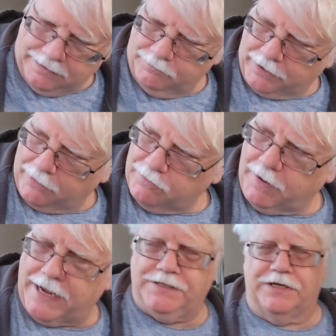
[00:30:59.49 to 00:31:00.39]
But I would
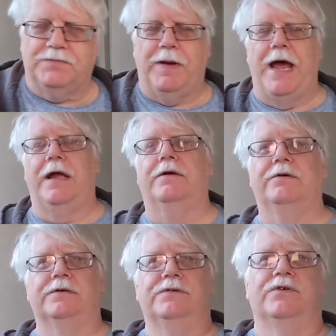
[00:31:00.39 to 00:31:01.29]
buy a 6-pack
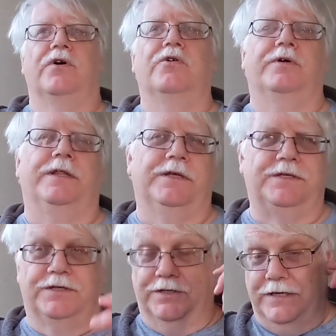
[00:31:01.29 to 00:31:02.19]
or so, and
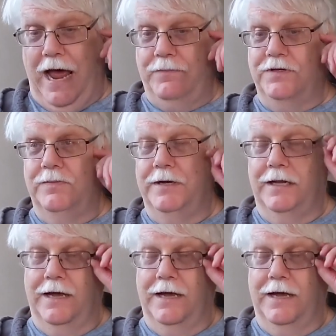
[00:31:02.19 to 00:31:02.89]
this just happens to be a